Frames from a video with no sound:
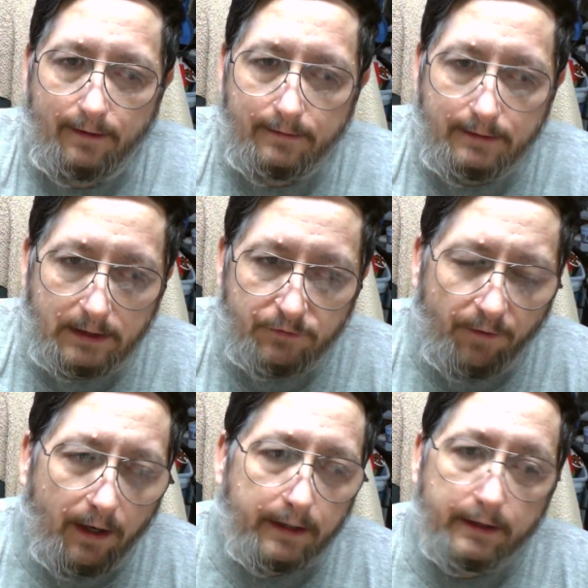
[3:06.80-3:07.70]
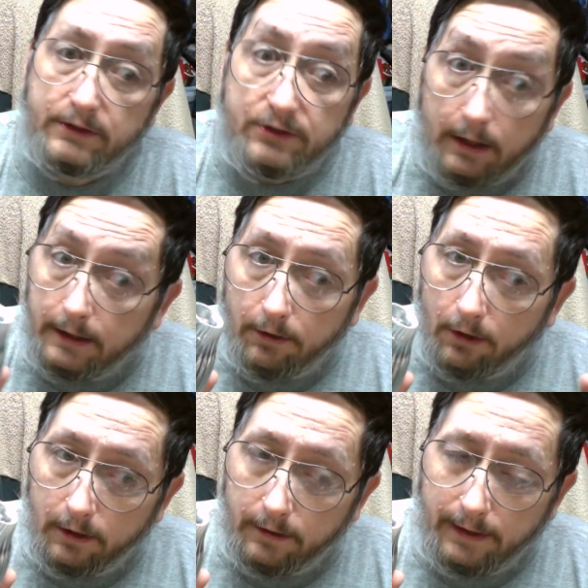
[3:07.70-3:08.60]
That's fine. It's not near
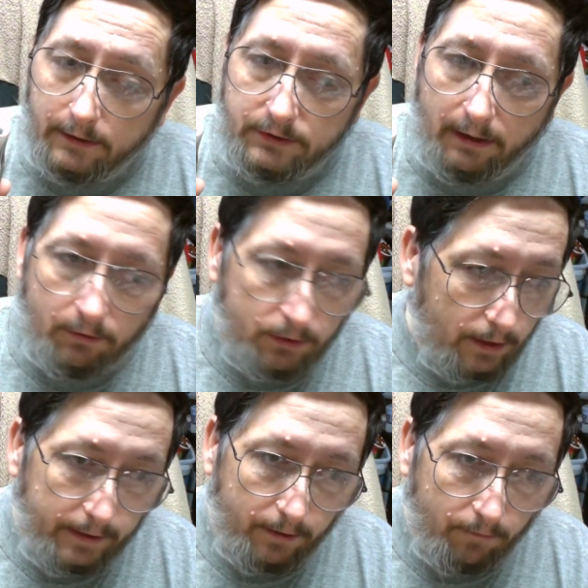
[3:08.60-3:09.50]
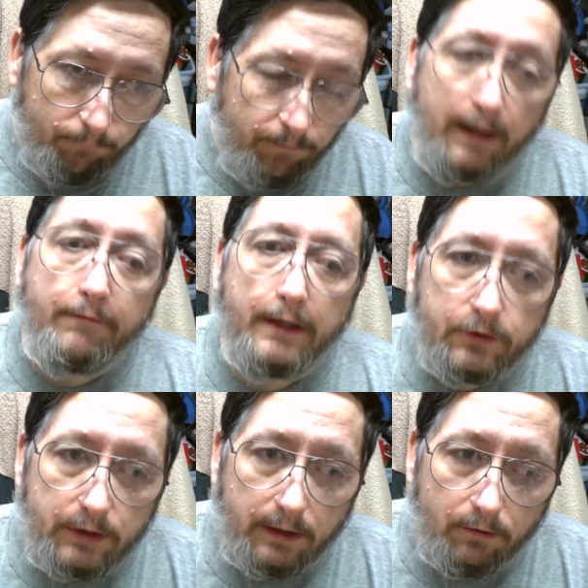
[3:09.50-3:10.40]
100,000 hours, not near
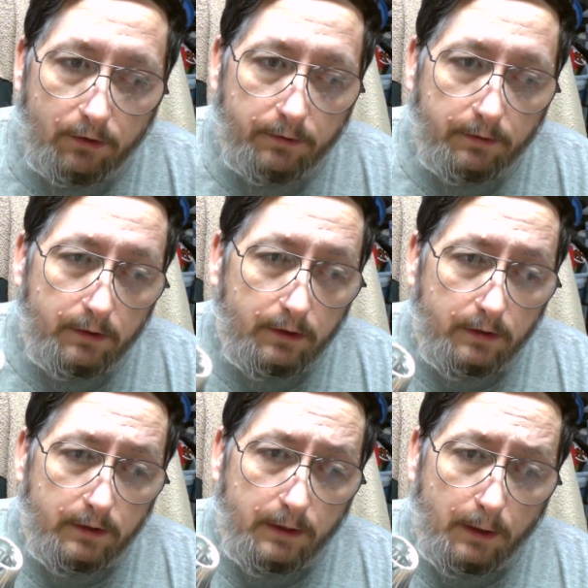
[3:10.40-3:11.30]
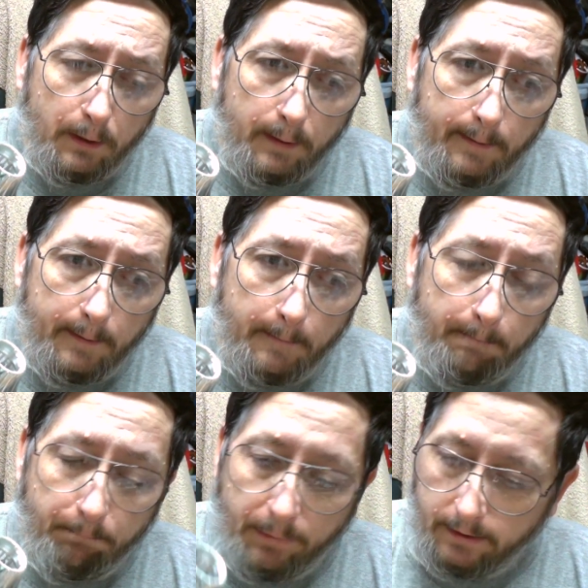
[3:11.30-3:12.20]
5,000 hours,
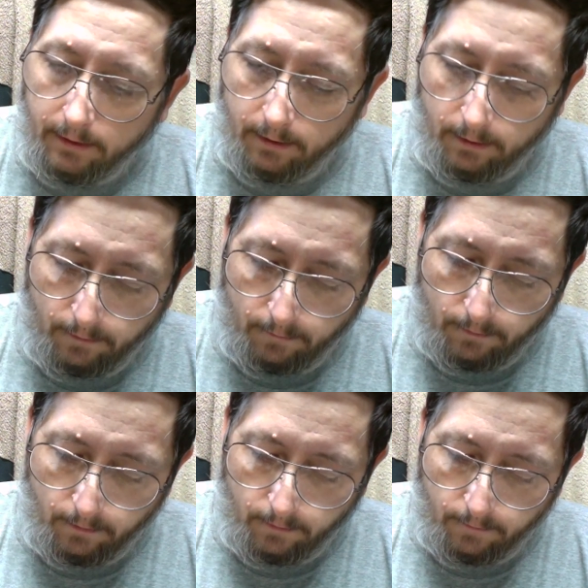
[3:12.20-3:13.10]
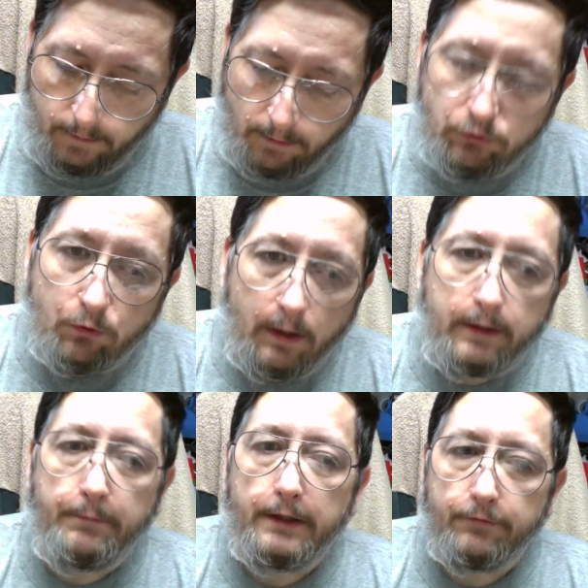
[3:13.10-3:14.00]
but that was quite a
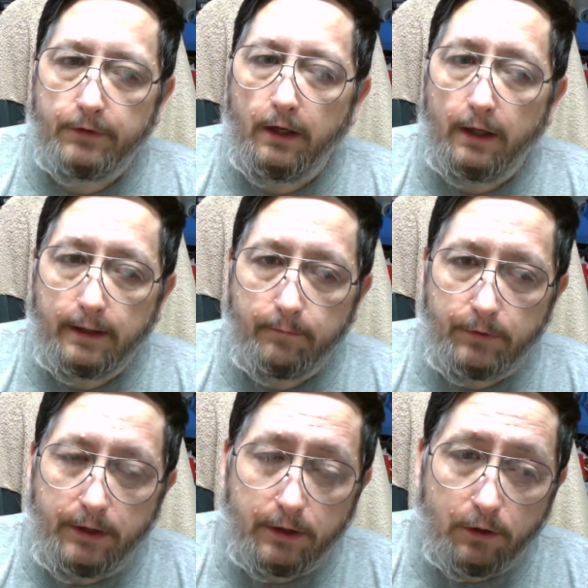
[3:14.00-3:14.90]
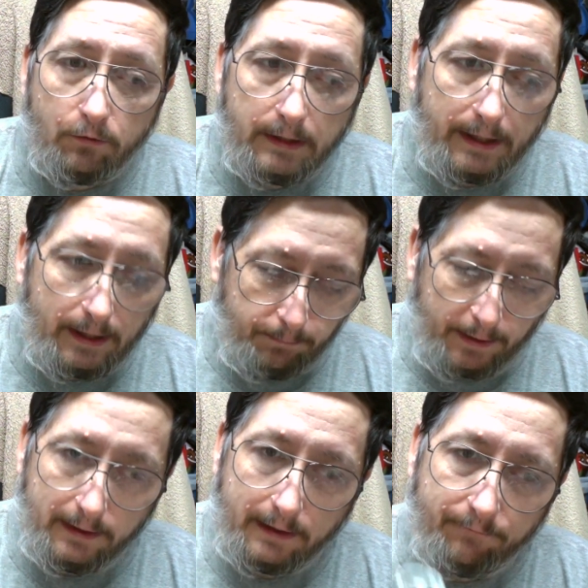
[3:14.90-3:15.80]
bit of time, you know, and I
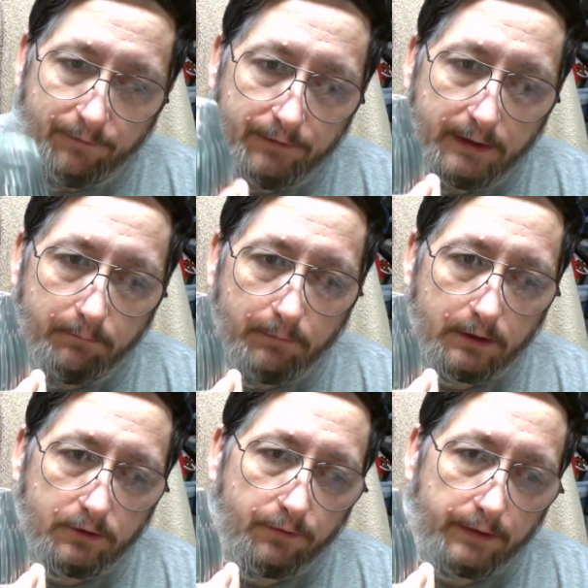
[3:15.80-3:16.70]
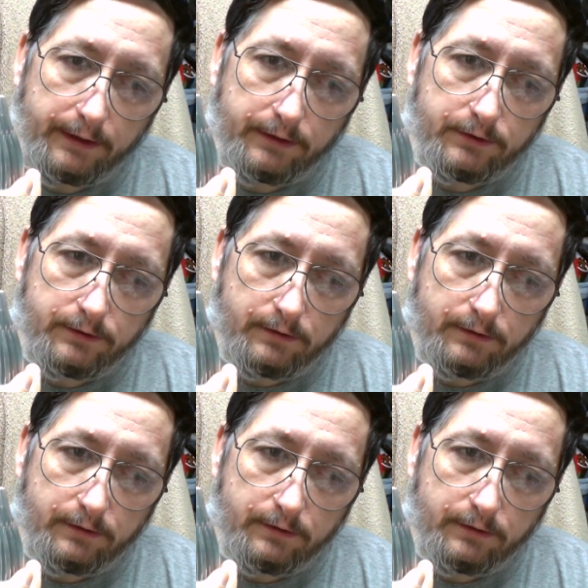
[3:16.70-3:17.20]
paid like 15 bucks for these